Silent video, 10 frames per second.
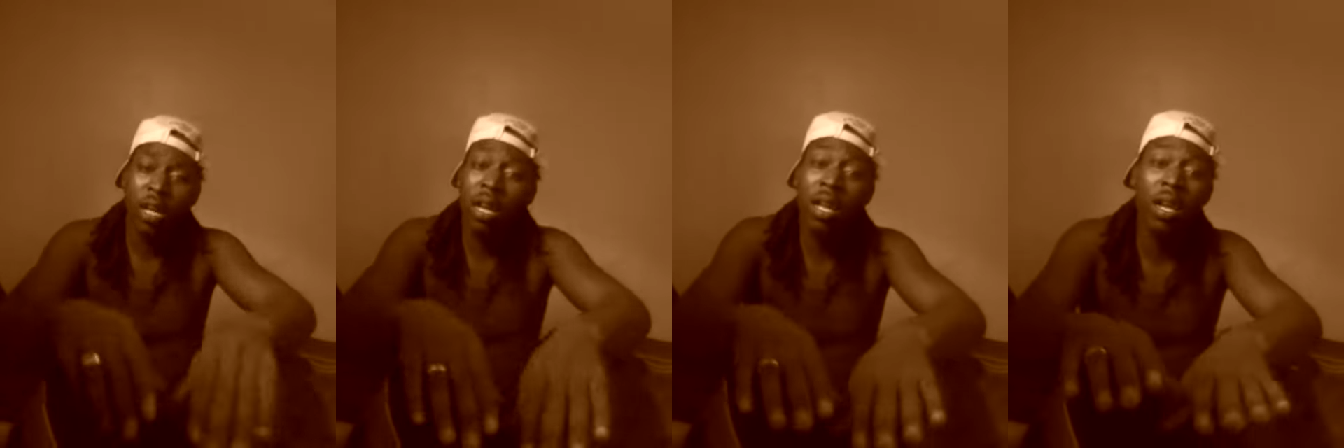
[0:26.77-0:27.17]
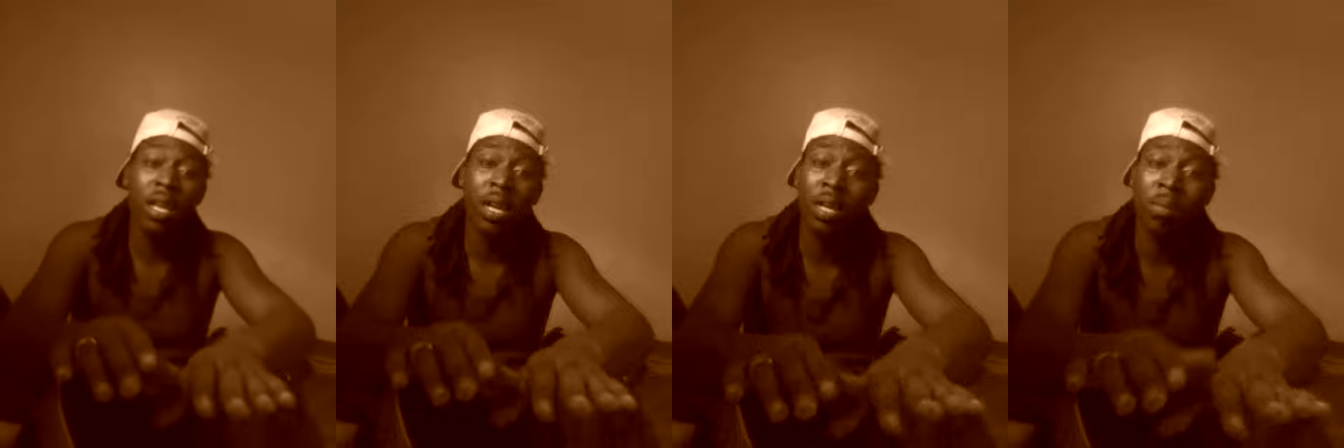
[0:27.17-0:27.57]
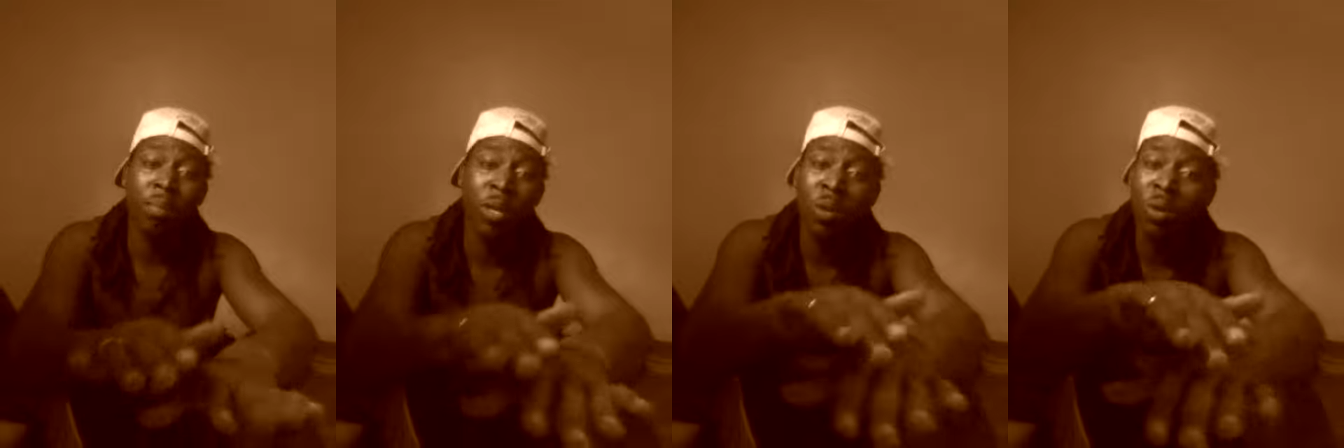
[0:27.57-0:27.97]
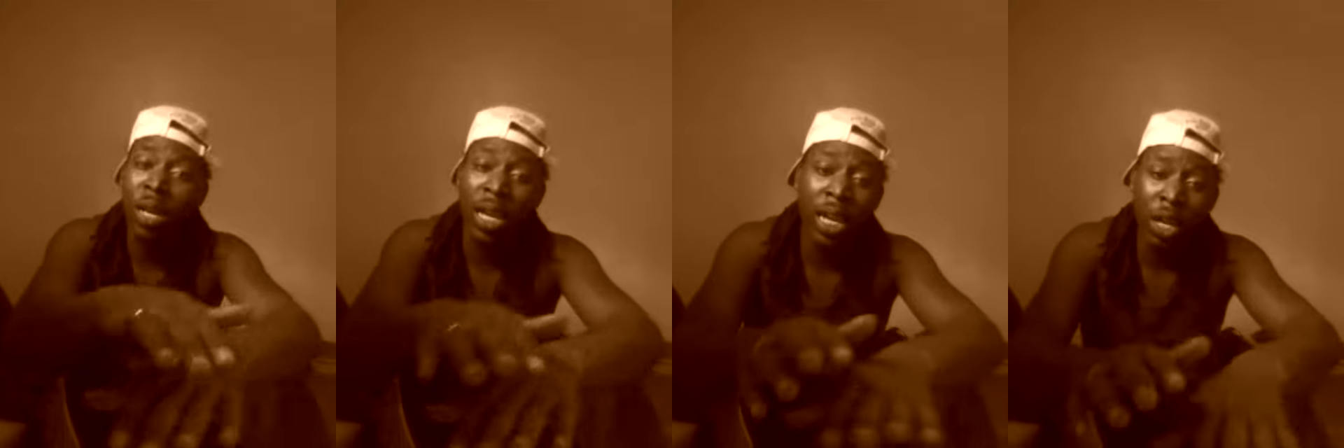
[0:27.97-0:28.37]
Girl, look, I'm
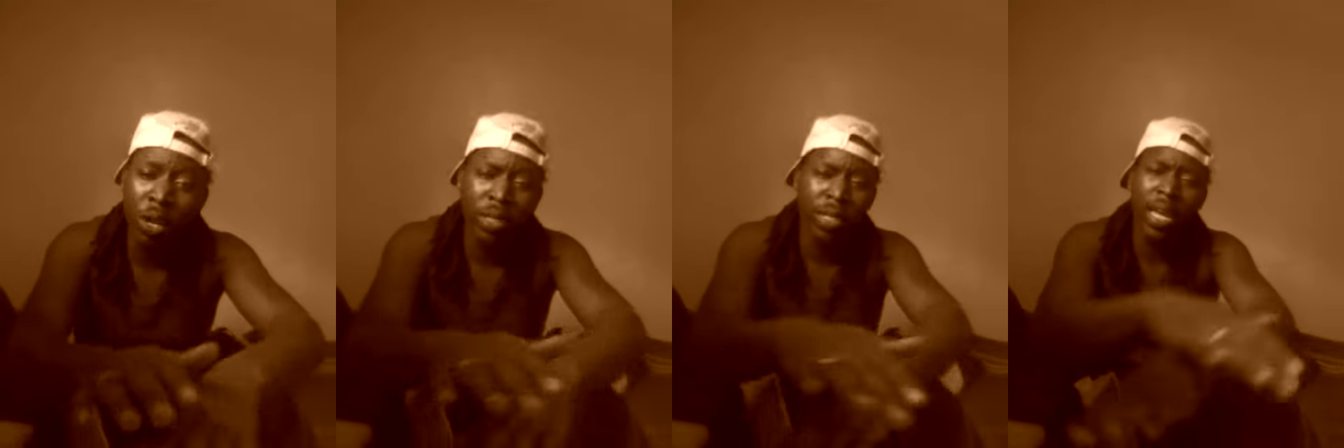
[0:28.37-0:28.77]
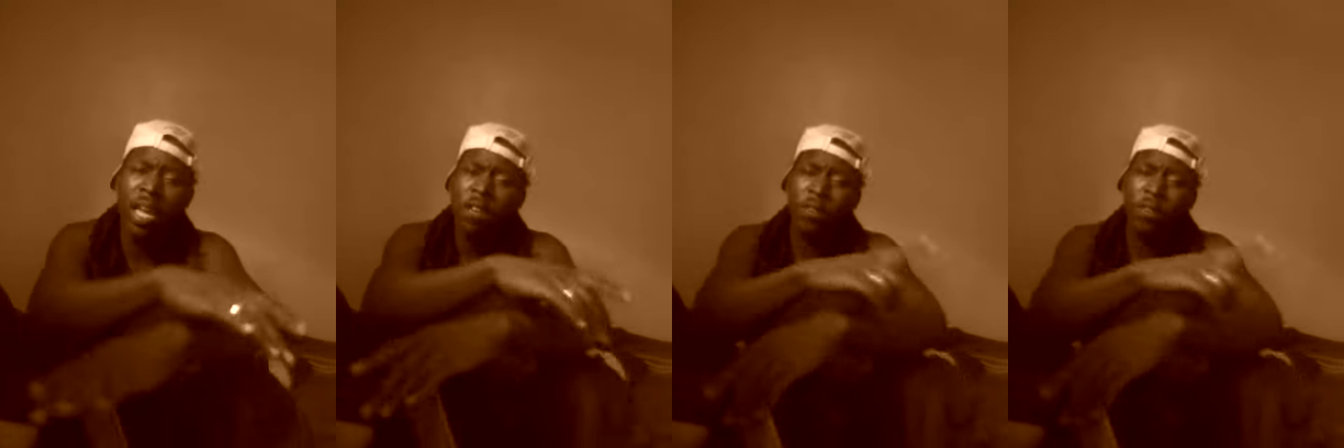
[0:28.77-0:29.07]
only in your town